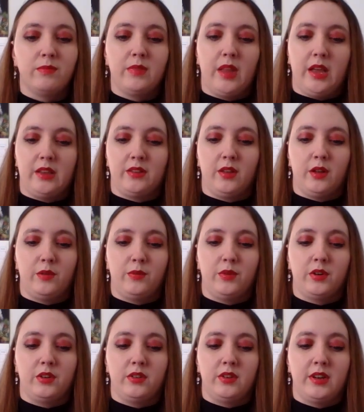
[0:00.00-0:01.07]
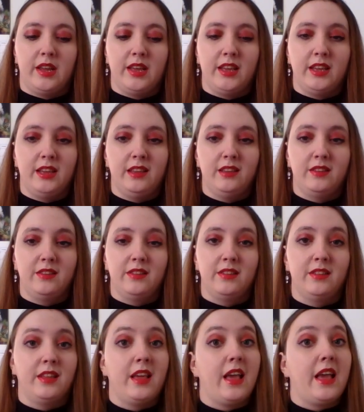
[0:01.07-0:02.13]
That's all for today,
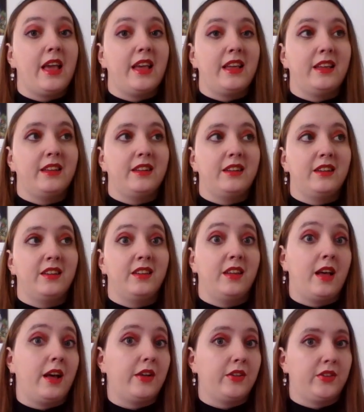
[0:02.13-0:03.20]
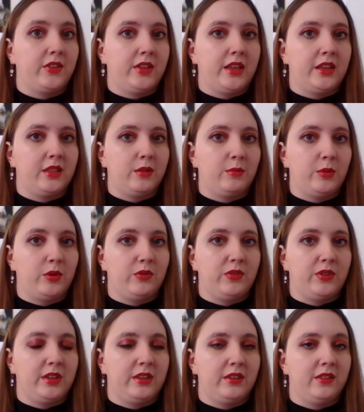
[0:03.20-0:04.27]
and I'll see you at the
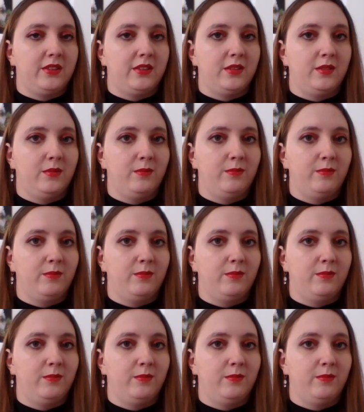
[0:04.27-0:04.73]
movies.